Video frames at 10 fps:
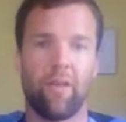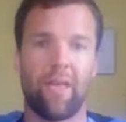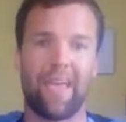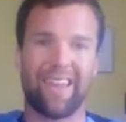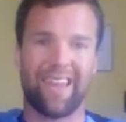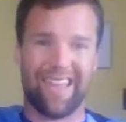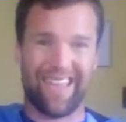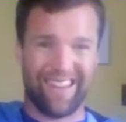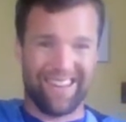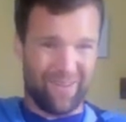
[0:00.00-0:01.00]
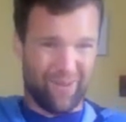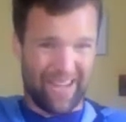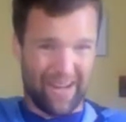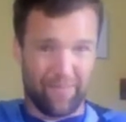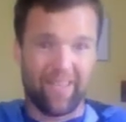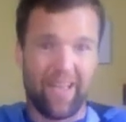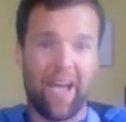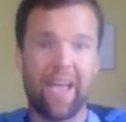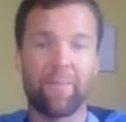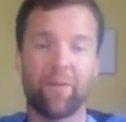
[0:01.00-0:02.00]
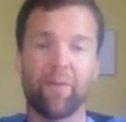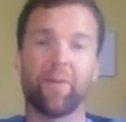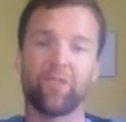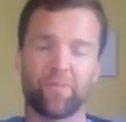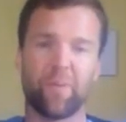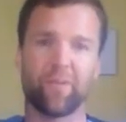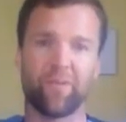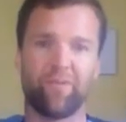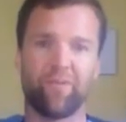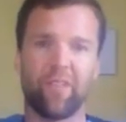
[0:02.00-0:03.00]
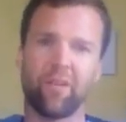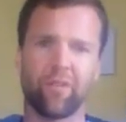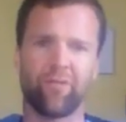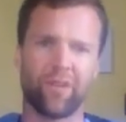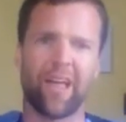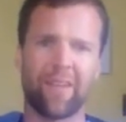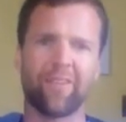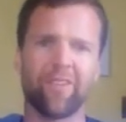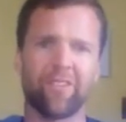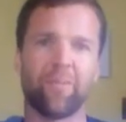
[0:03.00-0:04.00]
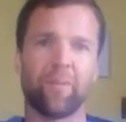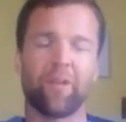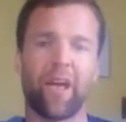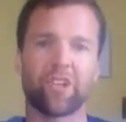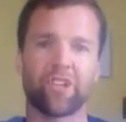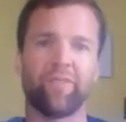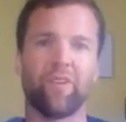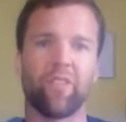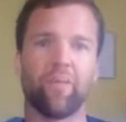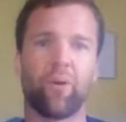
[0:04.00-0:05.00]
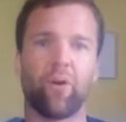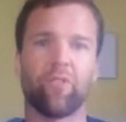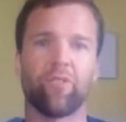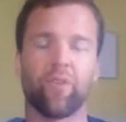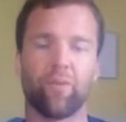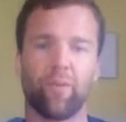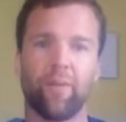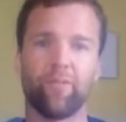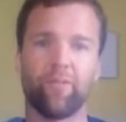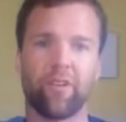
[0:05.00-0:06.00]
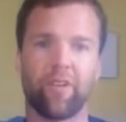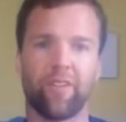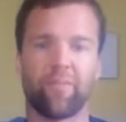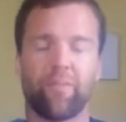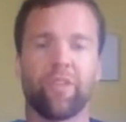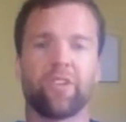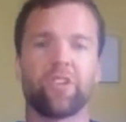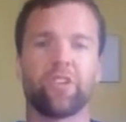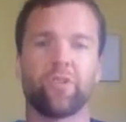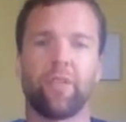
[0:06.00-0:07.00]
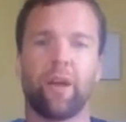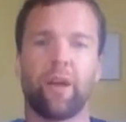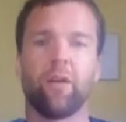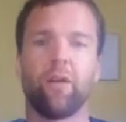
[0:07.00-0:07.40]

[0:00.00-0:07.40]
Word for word: And I can, I want to get up as high on my ribs. I should be able to feel, or for a lot of us, you'll be able to actually feel the bones of your ribs underneath some thin tissue there.